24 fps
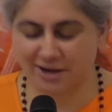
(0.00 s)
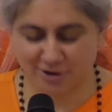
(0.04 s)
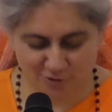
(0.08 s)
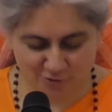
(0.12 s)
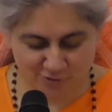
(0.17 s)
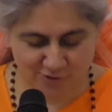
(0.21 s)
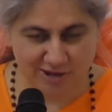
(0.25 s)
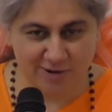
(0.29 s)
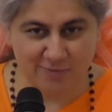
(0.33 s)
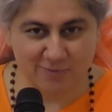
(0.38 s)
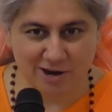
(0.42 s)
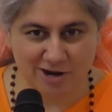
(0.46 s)

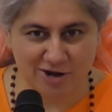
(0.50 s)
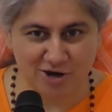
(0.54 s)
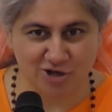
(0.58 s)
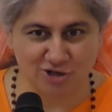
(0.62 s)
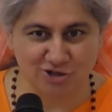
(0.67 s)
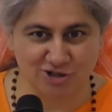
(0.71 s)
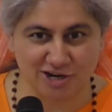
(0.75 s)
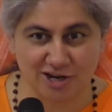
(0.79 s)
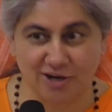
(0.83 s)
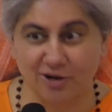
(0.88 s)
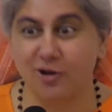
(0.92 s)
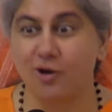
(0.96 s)
Okay, one notch
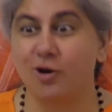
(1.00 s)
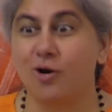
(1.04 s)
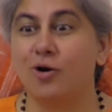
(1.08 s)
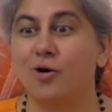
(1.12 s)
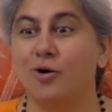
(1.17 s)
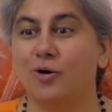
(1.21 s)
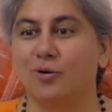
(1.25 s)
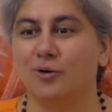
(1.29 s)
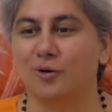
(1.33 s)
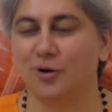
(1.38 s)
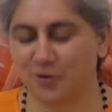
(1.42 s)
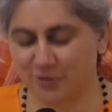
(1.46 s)
down.
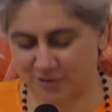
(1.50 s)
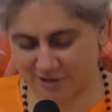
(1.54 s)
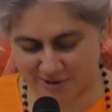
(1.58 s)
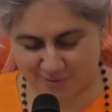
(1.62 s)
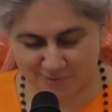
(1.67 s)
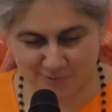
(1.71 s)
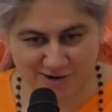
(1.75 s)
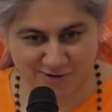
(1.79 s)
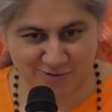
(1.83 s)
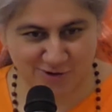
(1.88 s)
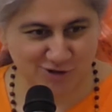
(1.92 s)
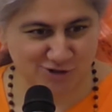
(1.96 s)
Oh, okay,
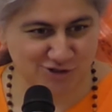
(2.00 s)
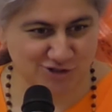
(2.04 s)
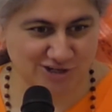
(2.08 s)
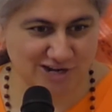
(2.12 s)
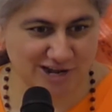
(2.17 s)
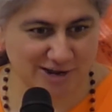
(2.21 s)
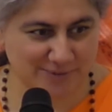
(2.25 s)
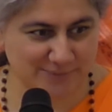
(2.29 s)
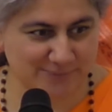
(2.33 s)
one notch down.